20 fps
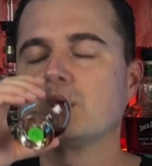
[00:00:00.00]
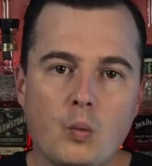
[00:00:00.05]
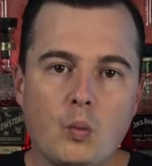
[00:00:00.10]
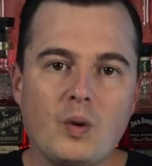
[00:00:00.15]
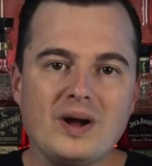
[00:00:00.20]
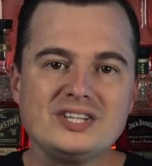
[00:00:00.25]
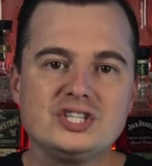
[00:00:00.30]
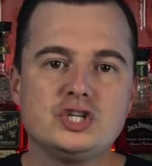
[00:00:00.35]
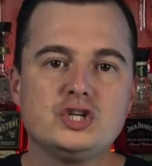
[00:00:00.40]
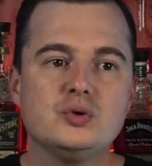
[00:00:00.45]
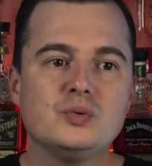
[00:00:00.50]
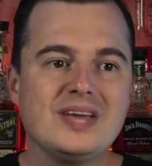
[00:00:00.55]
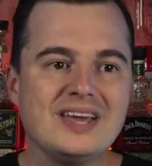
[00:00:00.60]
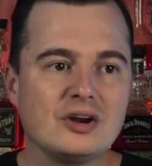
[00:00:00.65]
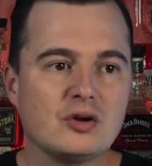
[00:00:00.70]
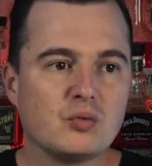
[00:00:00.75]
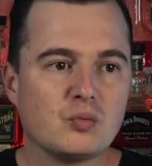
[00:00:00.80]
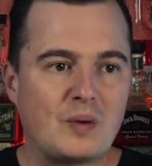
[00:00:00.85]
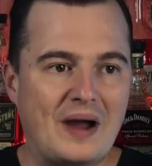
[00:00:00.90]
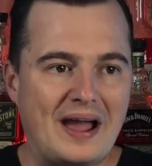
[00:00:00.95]
Once you get
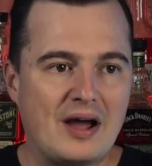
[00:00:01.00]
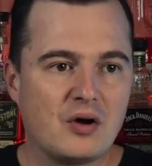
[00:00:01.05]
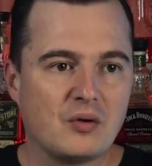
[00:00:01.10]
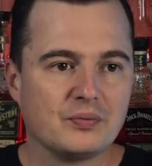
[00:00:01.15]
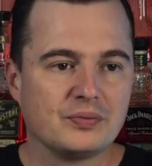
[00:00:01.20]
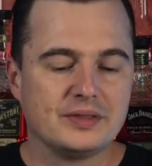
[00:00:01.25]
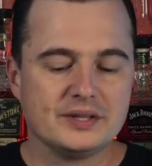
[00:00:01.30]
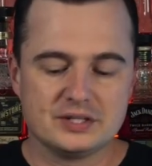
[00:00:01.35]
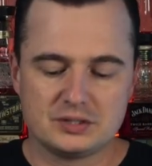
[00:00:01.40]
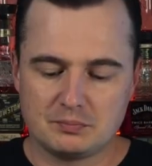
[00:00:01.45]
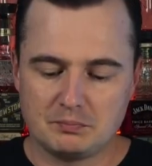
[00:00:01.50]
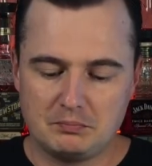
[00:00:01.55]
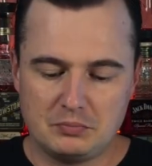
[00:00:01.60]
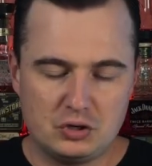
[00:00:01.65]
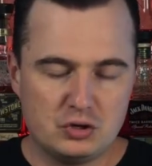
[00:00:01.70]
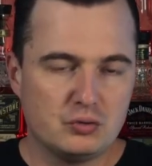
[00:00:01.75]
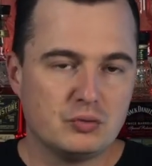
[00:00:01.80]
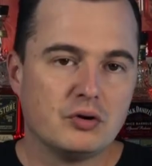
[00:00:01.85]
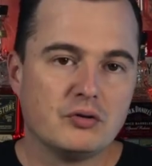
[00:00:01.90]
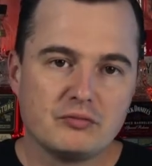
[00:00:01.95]
around this
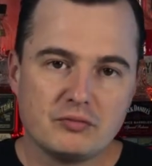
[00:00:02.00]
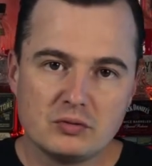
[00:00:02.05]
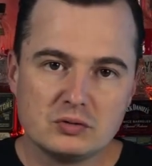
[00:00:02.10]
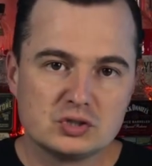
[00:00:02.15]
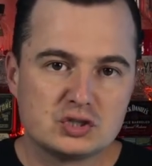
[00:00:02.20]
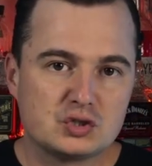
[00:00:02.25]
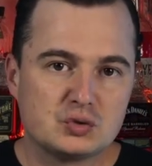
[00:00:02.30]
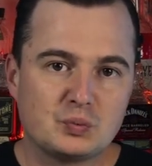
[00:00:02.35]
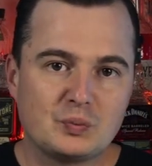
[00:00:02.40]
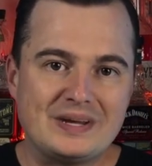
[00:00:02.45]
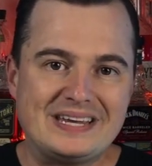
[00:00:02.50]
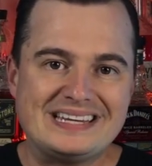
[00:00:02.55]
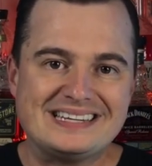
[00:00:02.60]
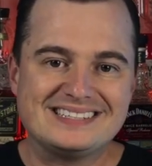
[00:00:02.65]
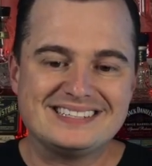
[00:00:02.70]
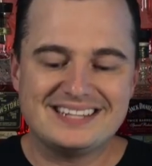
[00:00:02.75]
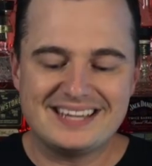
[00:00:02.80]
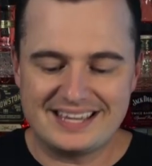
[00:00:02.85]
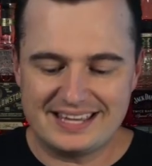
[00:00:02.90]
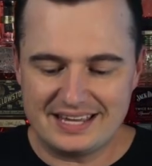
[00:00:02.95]
beautiful sweet
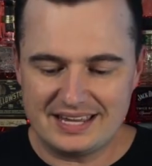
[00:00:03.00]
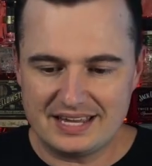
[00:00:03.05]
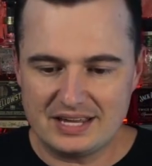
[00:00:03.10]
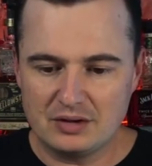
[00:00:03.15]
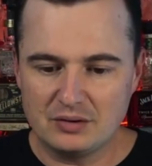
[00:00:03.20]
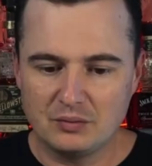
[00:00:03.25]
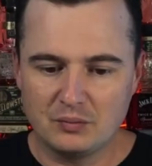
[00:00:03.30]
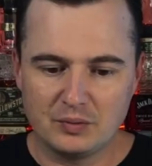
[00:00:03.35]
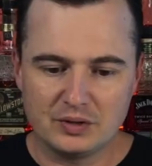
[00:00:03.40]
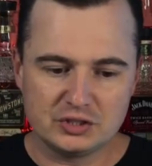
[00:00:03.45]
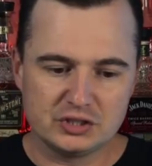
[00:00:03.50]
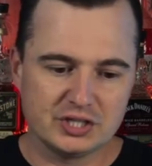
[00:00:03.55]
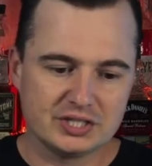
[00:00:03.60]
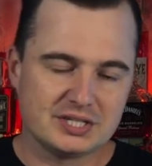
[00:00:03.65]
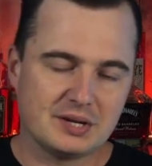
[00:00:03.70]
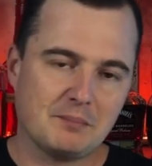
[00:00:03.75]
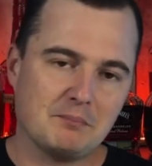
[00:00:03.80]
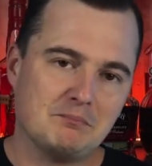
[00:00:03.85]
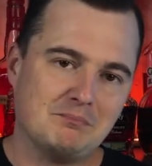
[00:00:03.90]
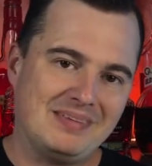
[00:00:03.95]
tea with
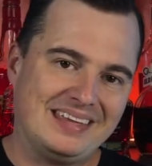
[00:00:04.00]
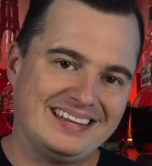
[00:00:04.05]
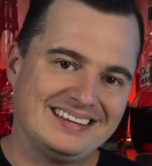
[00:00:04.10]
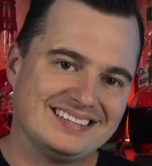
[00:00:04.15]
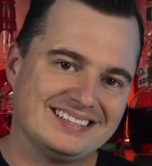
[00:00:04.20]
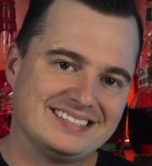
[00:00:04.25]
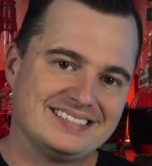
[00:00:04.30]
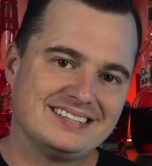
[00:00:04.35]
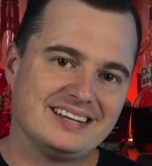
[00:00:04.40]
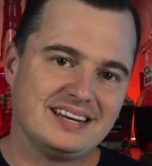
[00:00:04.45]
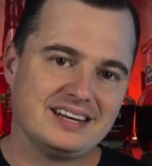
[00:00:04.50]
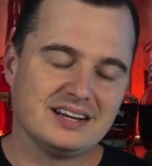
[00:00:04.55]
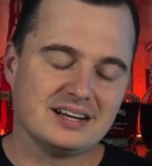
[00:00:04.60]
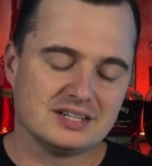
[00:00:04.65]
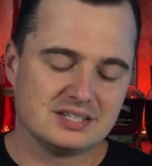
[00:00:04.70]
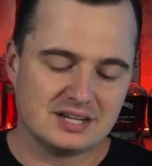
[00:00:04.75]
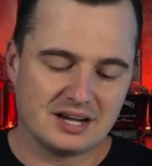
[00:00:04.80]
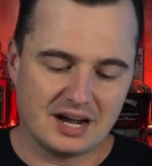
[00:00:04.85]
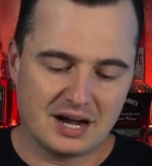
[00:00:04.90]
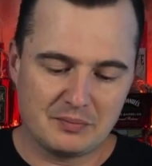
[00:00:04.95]
just a mint sitting
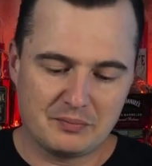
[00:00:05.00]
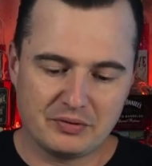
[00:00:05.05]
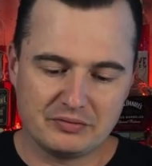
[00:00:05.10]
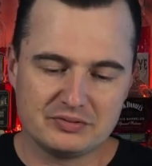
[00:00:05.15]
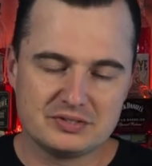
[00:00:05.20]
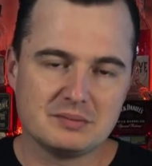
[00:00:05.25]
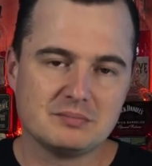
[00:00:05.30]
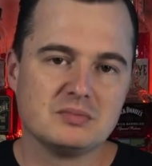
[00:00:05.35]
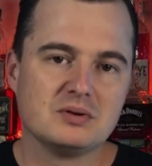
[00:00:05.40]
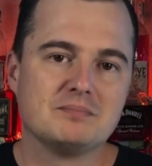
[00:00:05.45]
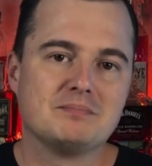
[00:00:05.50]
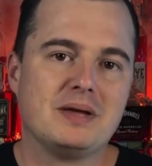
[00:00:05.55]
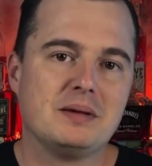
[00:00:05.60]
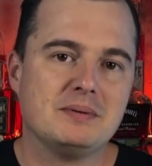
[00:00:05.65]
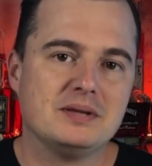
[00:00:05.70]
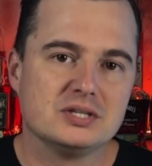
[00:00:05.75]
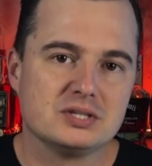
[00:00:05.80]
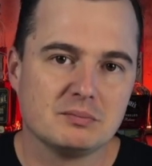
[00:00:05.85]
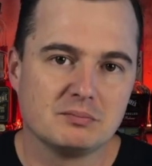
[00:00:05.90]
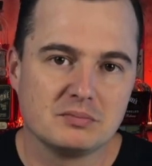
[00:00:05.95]
on top of
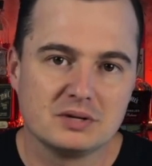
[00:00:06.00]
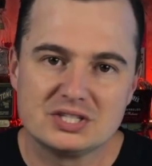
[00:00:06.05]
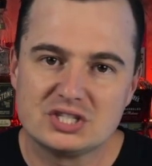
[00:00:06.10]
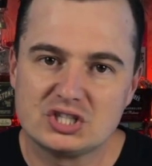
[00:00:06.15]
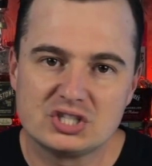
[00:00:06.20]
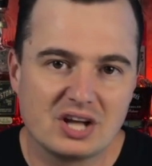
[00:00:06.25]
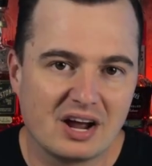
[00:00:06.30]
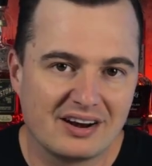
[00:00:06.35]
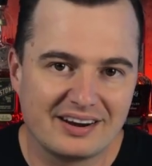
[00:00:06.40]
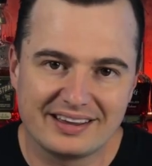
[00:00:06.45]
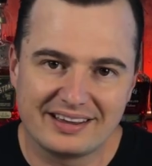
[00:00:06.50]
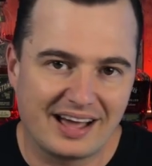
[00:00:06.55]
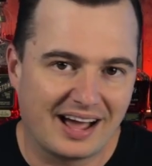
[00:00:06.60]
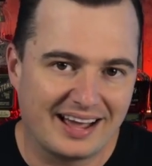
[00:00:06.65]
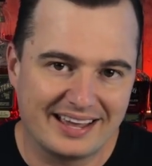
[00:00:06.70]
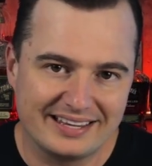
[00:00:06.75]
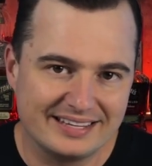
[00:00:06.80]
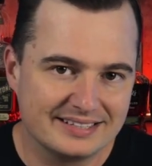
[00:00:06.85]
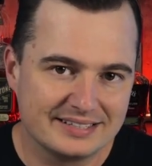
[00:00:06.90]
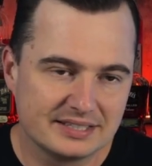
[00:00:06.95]
maybe some Sonic
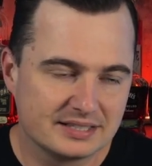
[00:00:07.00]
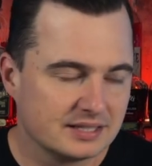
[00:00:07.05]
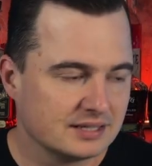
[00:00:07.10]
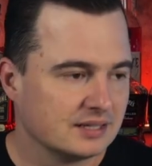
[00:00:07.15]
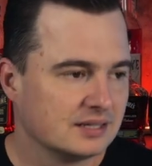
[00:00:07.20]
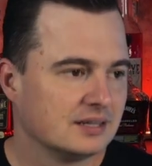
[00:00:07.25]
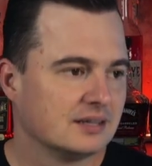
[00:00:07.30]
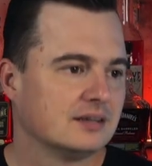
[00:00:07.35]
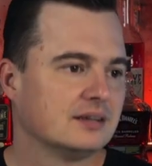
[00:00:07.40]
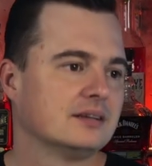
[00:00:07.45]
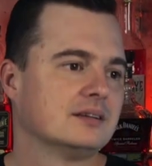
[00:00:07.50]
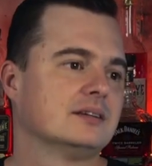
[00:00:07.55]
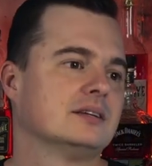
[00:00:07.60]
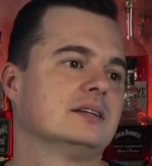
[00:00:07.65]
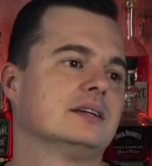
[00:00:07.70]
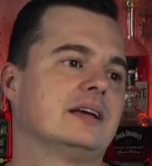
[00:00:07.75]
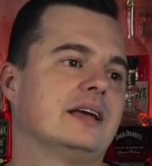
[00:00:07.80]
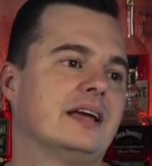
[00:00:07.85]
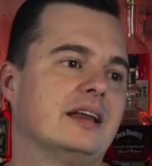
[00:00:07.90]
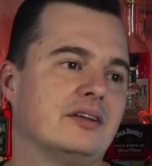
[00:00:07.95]
ice,
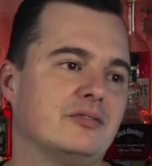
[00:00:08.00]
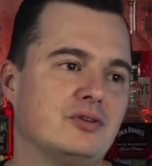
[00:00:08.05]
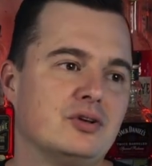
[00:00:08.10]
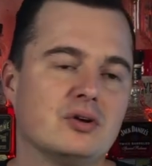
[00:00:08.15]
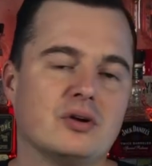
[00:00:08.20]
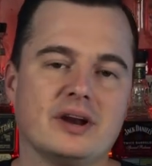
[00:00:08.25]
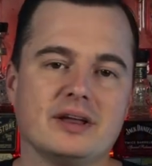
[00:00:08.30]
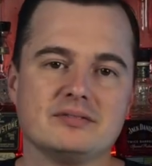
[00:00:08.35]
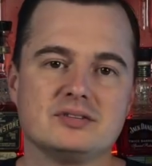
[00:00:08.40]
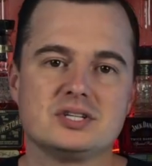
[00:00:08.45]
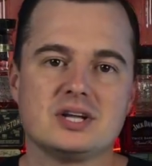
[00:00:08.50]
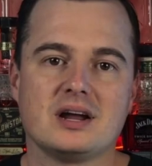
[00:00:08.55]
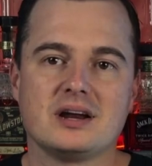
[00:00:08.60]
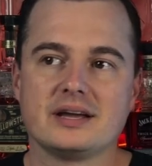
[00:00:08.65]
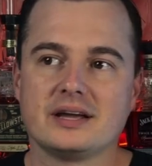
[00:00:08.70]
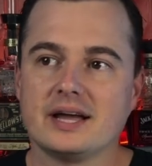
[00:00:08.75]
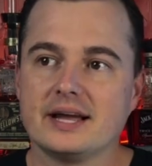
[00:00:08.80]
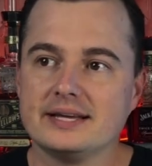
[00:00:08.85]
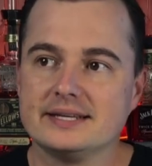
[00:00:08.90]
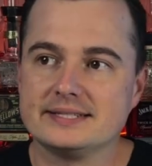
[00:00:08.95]
and if you don't have
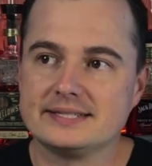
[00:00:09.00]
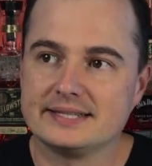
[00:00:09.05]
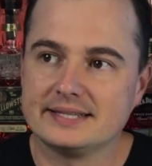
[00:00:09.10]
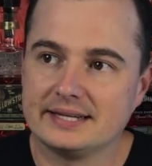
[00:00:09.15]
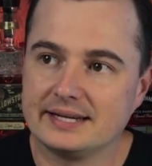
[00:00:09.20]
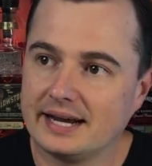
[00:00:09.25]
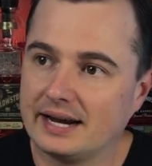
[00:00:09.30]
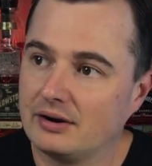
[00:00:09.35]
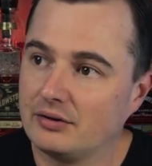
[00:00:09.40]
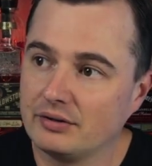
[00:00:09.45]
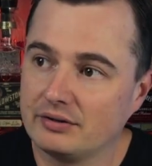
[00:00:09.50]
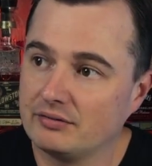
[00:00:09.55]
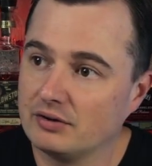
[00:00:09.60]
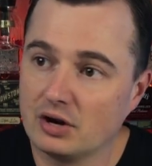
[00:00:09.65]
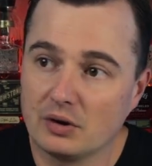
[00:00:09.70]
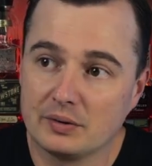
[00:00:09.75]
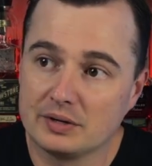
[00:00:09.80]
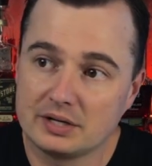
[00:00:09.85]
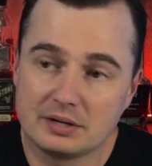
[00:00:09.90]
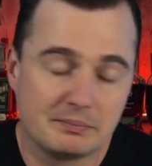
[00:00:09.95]
Sonic ice, then I don't even
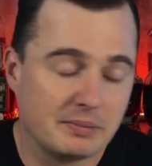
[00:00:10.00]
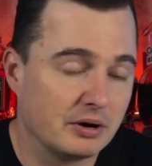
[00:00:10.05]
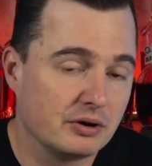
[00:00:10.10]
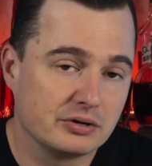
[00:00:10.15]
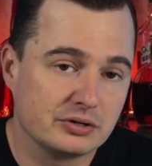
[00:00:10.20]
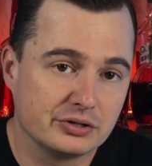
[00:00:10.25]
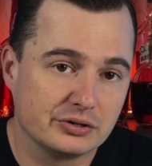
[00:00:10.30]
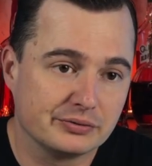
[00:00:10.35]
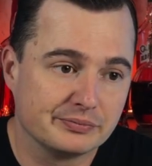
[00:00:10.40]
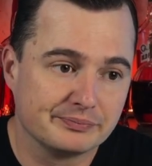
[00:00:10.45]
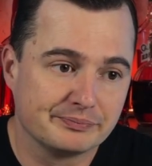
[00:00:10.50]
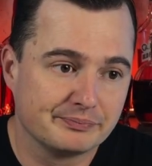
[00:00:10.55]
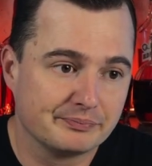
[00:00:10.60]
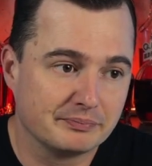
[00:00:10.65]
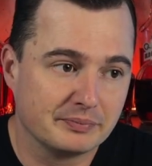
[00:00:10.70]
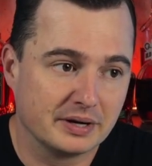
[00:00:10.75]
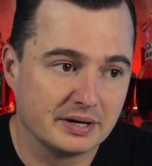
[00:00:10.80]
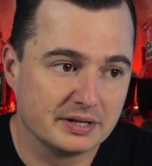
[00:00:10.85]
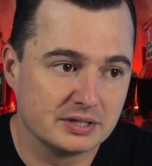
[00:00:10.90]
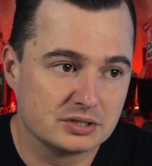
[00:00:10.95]
know what to compare it to,
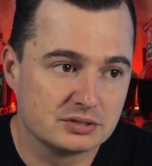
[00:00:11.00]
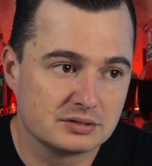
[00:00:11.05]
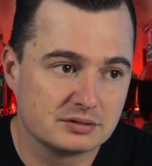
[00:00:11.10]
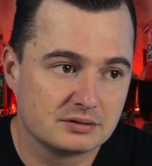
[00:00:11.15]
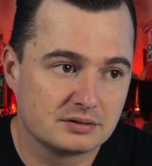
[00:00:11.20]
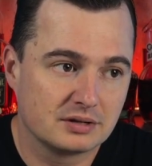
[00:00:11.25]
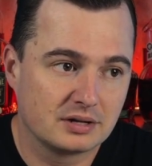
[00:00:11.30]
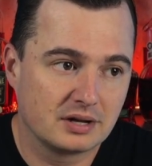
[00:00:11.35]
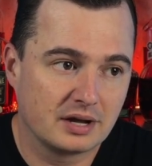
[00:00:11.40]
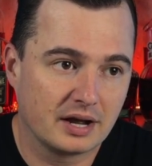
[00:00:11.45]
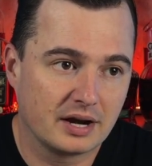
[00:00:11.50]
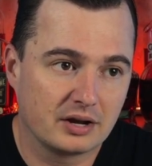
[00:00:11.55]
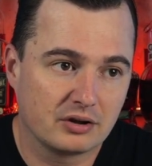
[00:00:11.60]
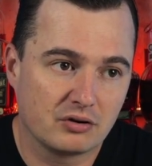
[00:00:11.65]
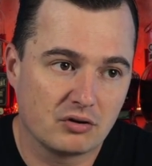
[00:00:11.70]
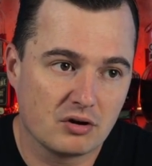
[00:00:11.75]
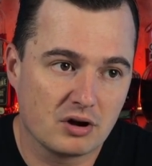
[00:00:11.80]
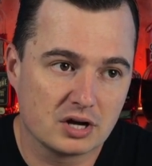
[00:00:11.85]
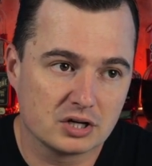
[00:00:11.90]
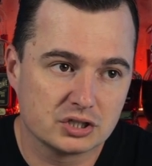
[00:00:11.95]
but it's kind of
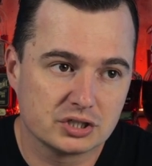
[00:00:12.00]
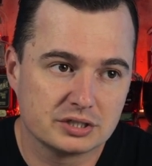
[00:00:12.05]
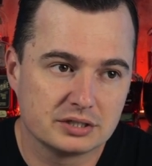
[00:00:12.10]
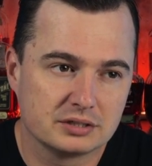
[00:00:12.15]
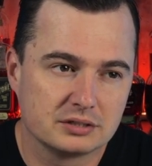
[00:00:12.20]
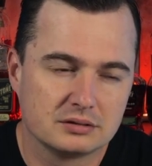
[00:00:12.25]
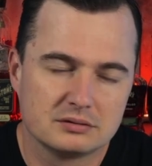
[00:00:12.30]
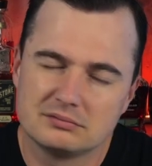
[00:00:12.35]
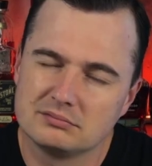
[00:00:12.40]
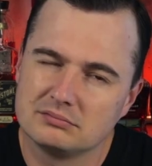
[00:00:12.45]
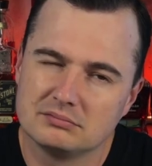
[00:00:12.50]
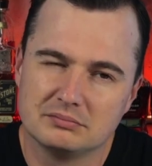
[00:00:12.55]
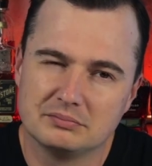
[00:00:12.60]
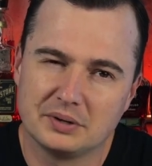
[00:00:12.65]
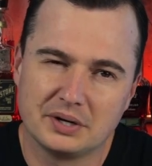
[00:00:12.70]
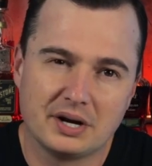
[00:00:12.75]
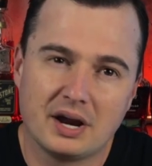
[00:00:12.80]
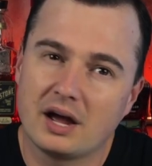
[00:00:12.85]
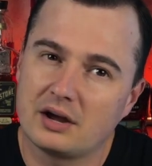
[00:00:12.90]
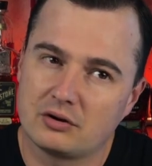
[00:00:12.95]
crushed,
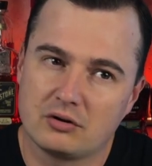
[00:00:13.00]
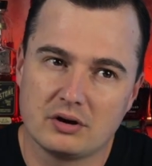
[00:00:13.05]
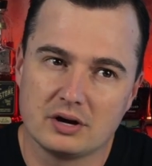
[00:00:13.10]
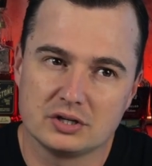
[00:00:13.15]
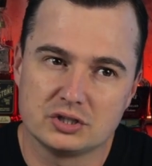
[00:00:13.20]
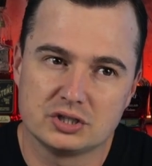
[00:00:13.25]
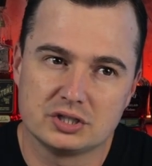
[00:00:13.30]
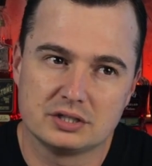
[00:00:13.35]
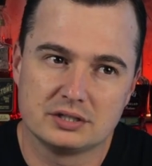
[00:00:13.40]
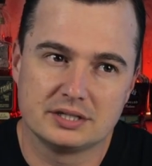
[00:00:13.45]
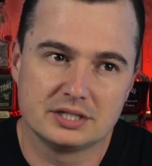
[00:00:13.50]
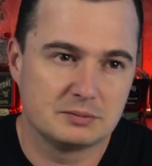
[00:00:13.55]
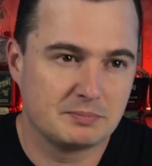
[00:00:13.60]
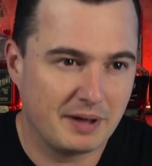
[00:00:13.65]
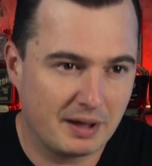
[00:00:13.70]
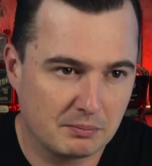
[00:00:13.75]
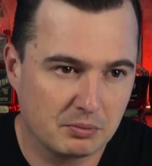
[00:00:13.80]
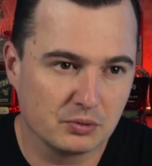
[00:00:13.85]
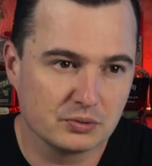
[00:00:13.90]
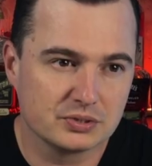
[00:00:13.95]
but not crushed. It's
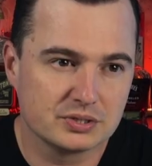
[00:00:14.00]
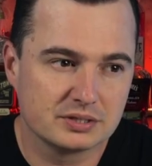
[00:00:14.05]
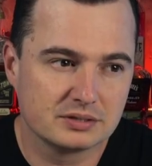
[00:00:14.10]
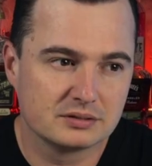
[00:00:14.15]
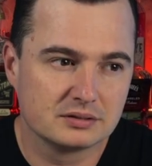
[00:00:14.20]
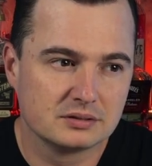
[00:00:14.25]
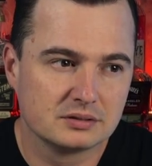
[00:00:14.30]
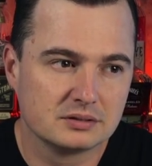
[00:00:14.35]
pebbles,